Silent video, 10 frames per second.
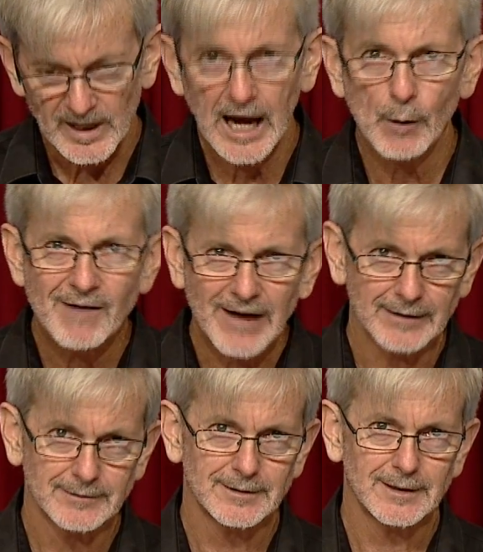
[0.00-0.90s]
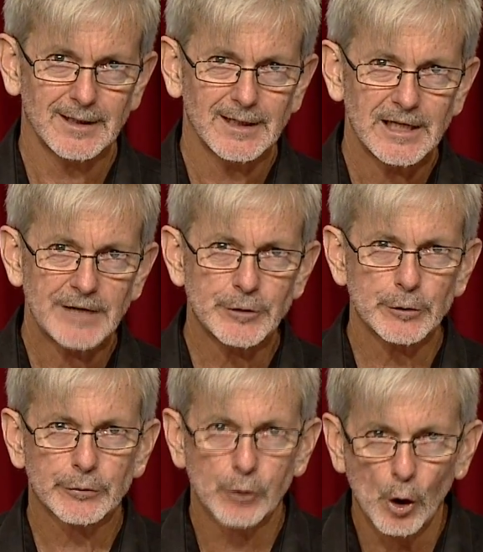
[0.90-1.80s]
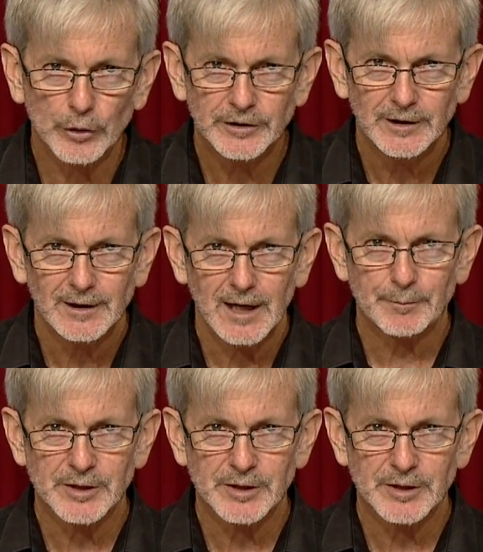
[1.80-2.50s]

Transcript: However, if you thought a